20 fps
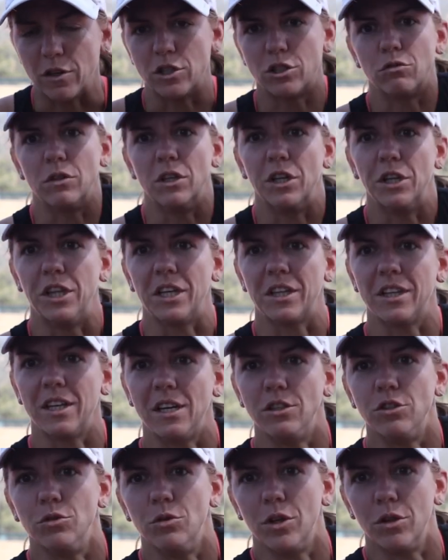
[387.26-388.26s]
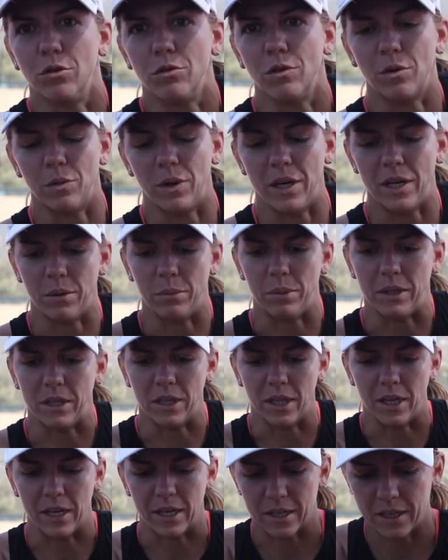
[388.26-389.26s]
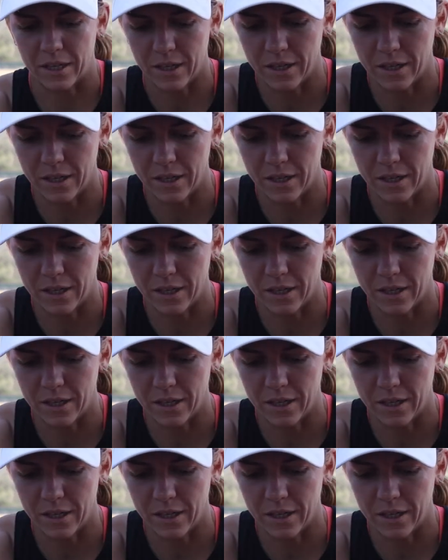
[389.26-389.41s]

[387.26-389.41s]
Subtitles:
real thing that I do on the runway to be like